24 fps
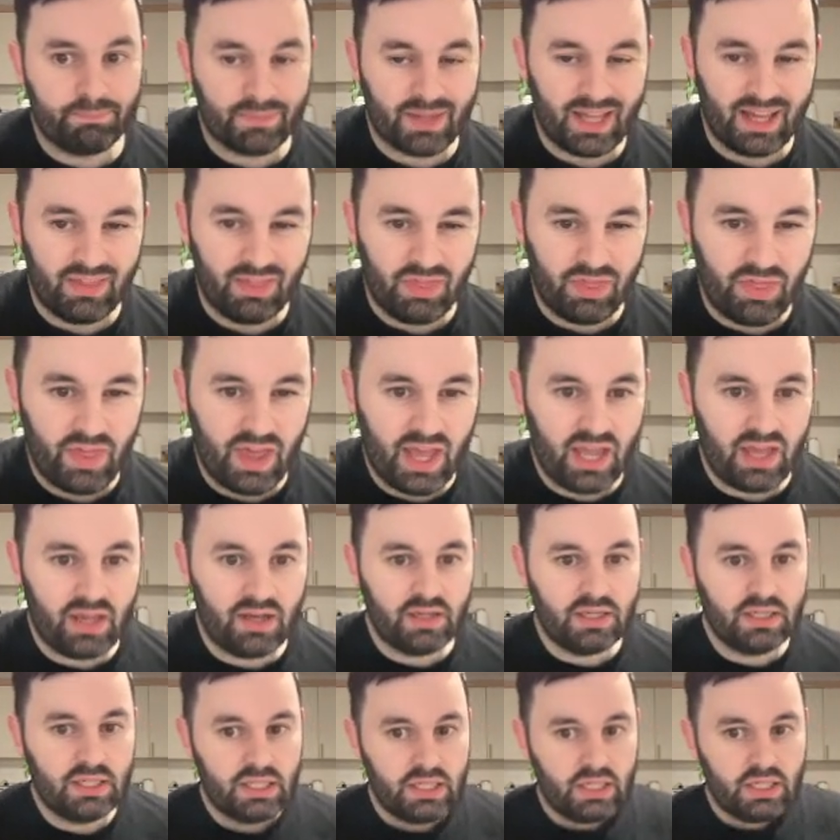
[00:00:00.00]
And
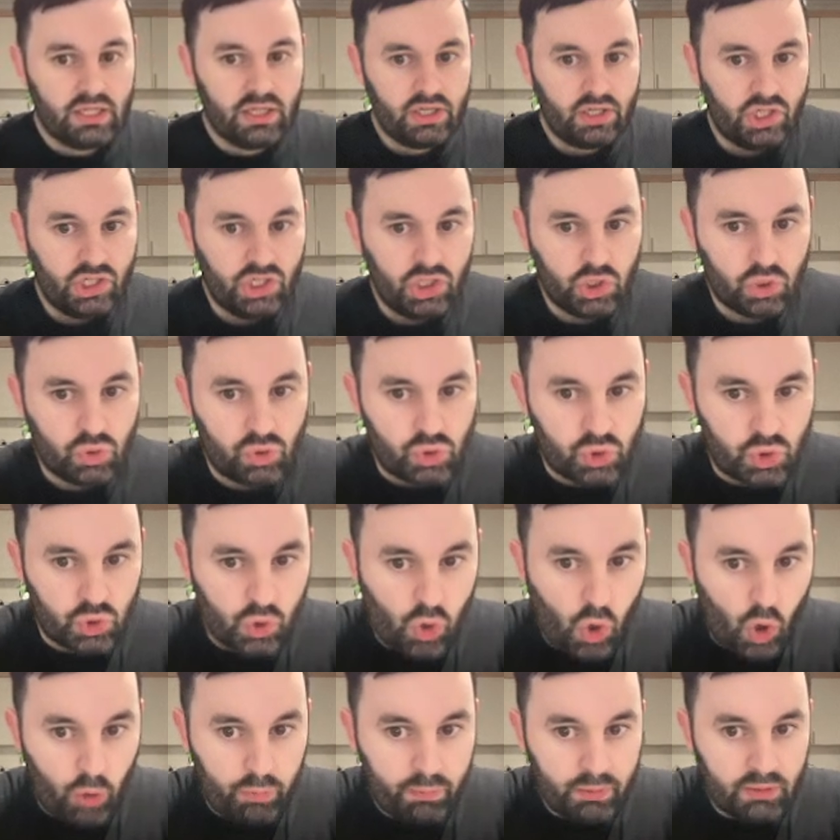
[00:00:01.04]
then you're
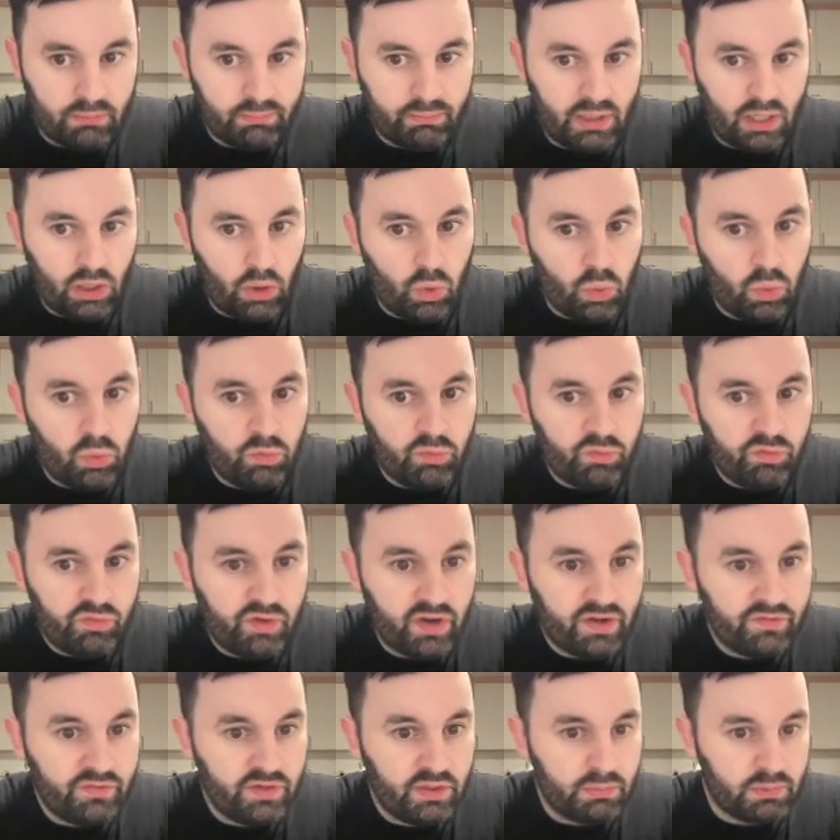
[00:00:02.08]
dropping below
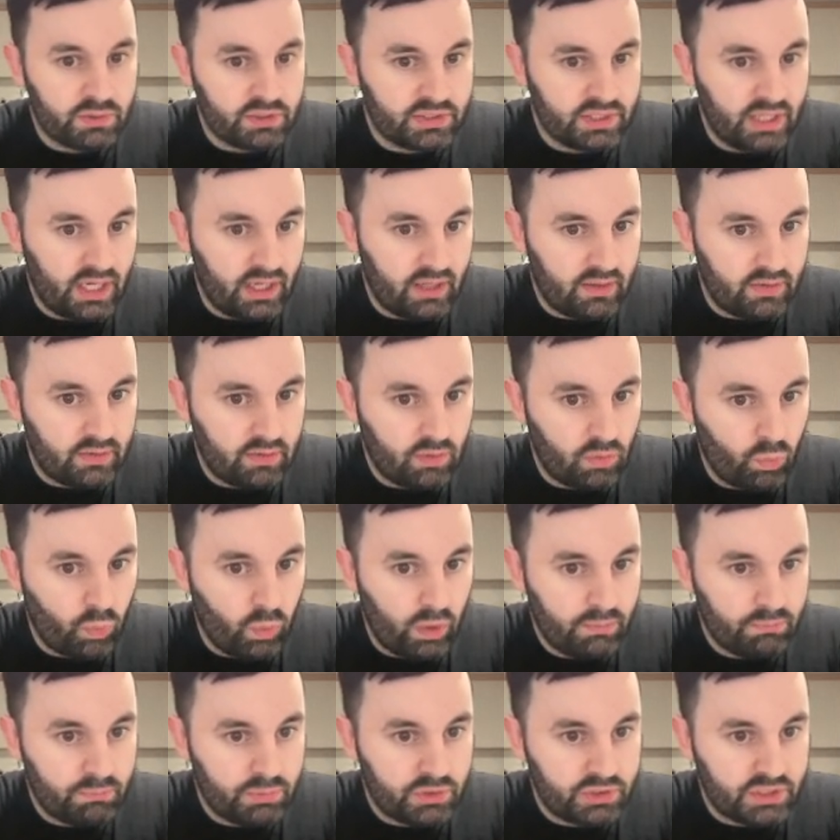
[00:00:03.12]
50%
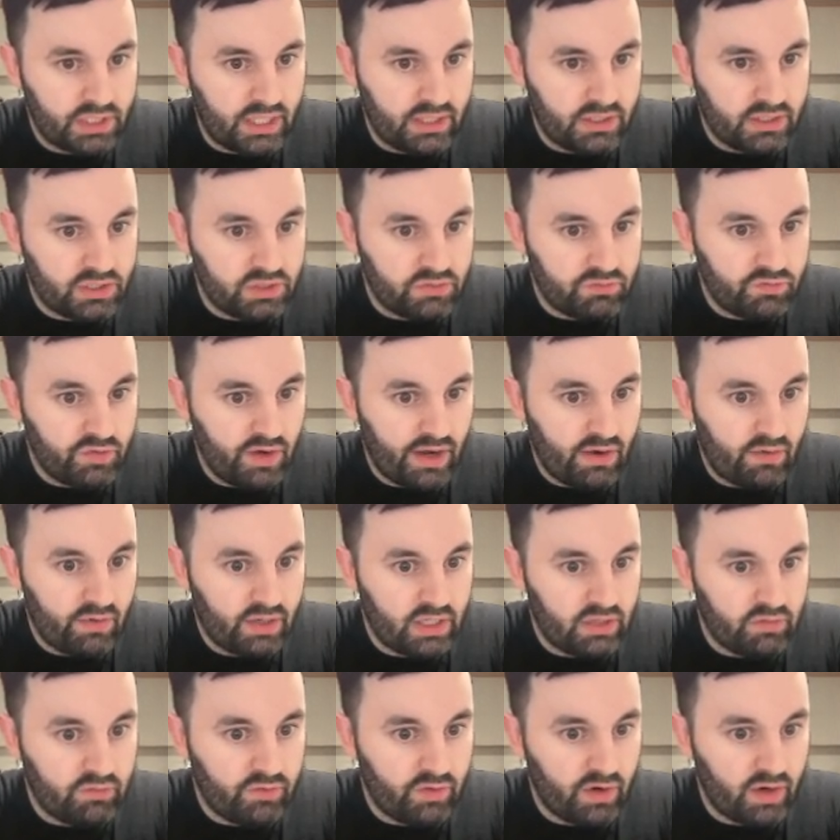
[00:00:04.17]
win percentage very,
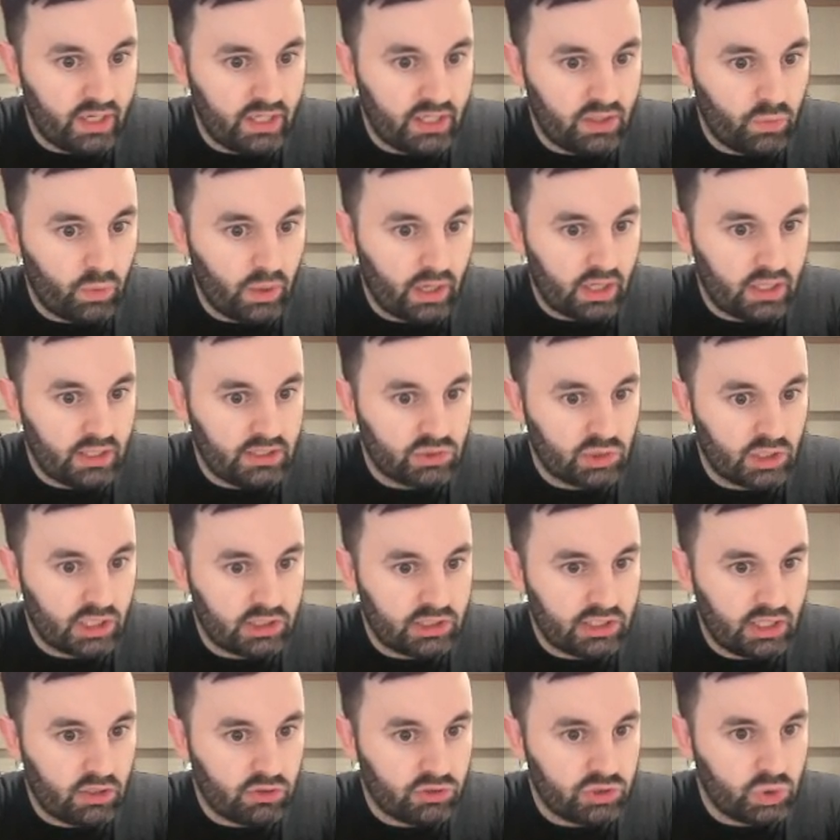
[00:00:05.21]
very quickly. So that
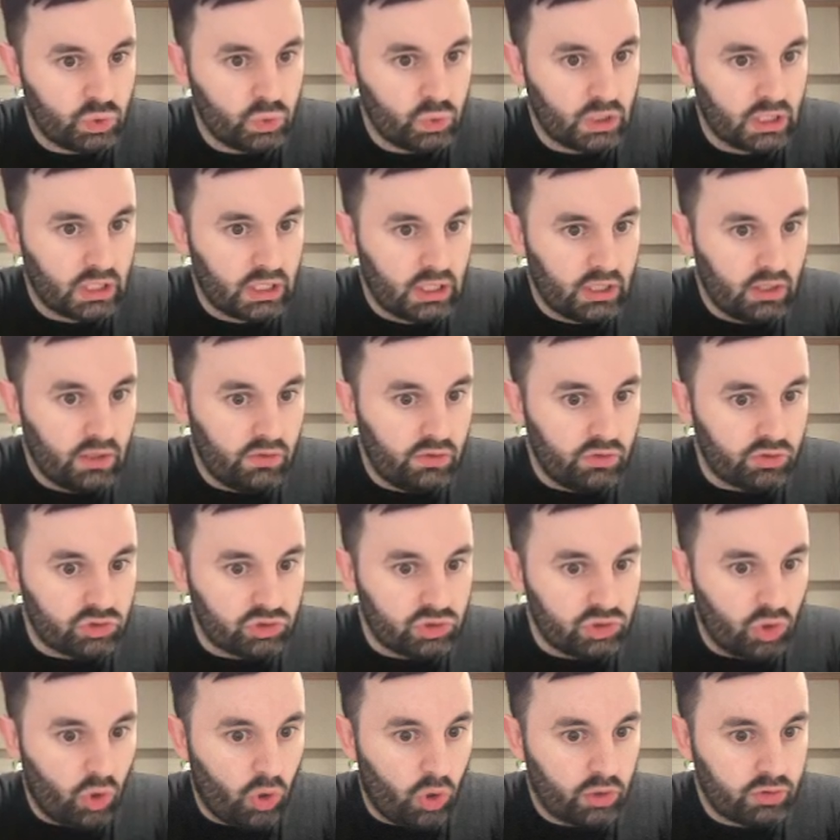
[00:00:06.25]
tells you there's
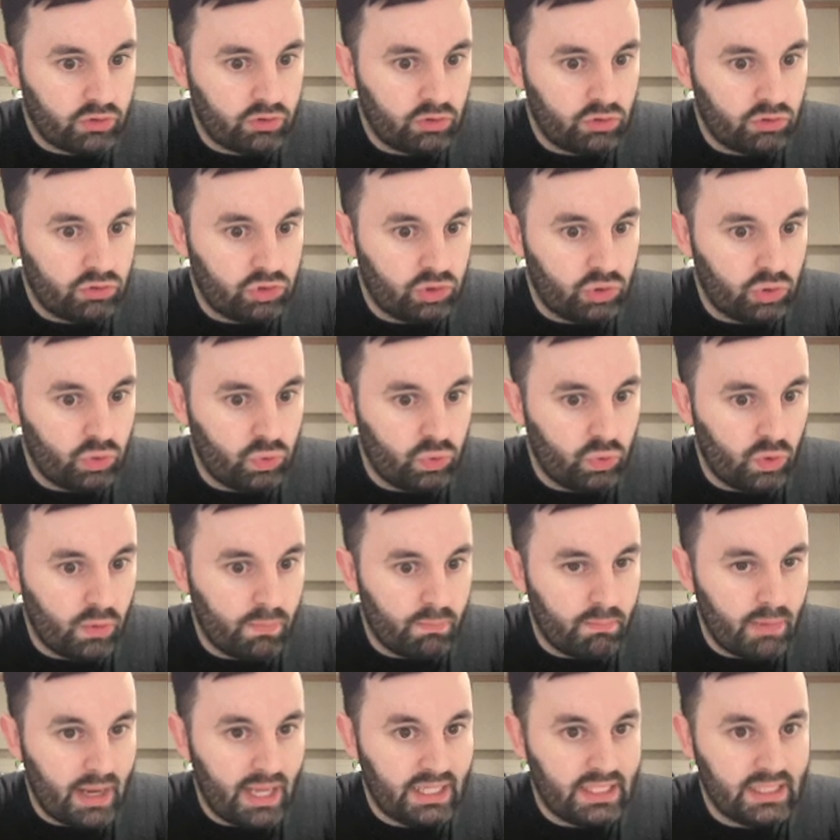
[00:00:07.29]
not too
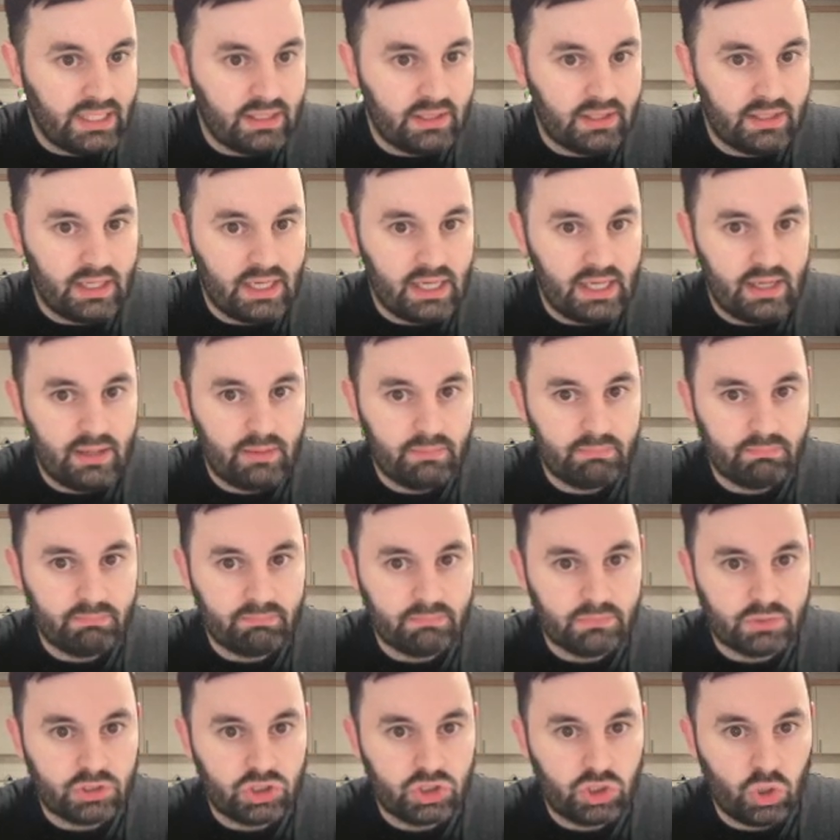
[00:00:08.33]
many
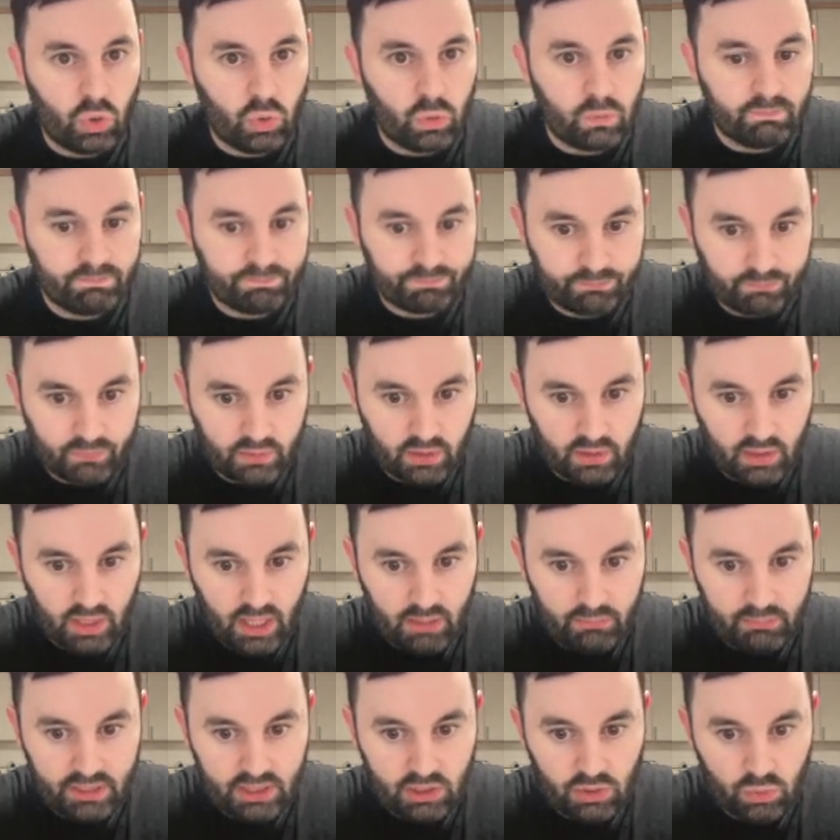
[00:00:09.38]
games. So let
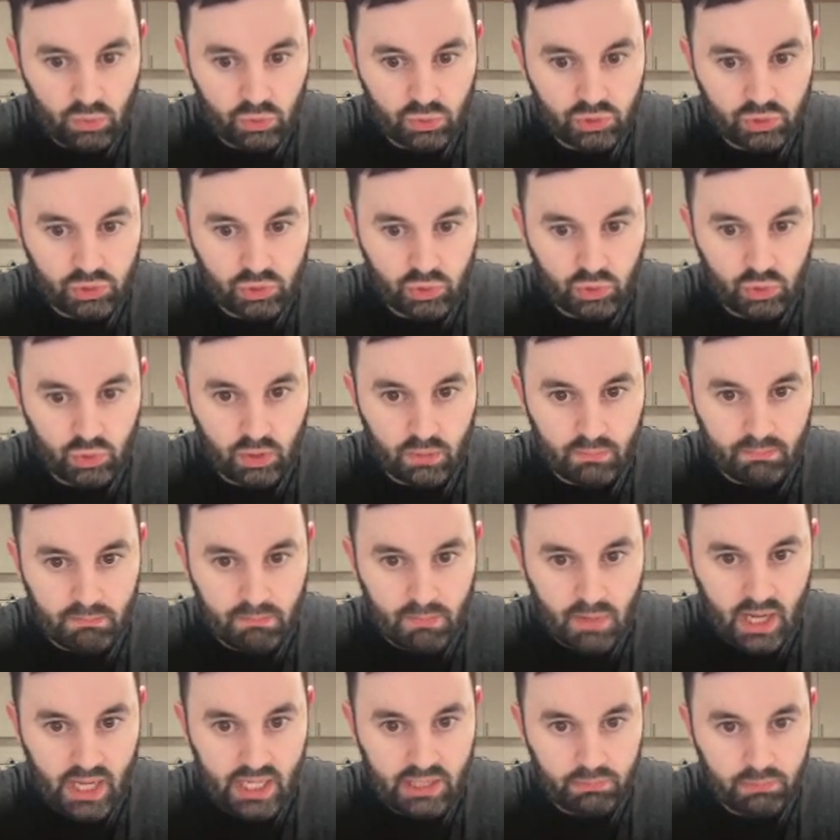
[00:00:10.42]
me go to
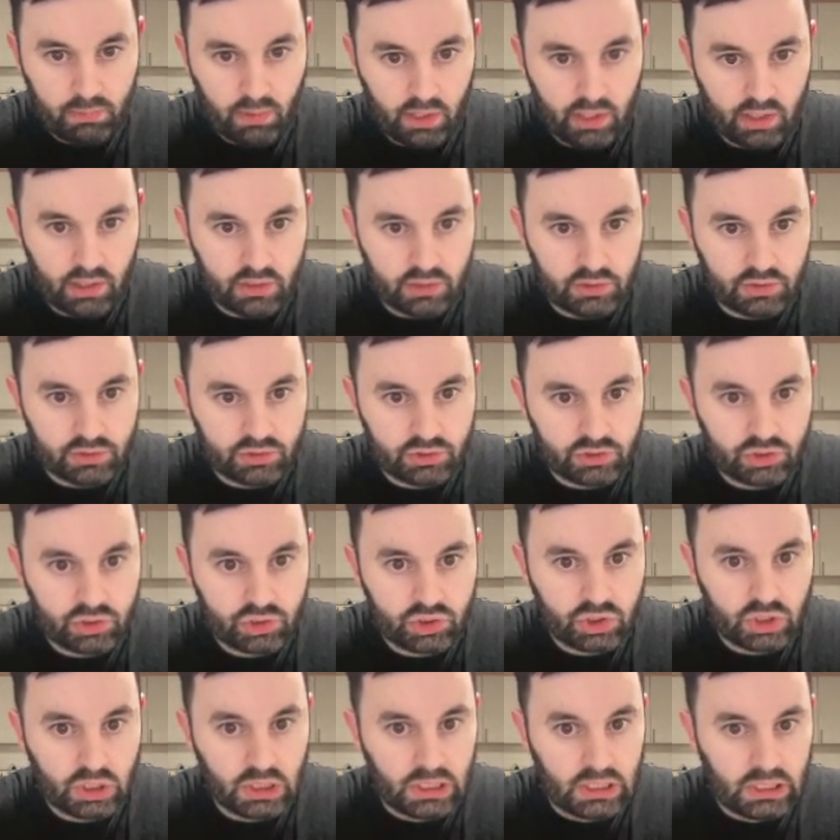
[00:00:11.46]
my players.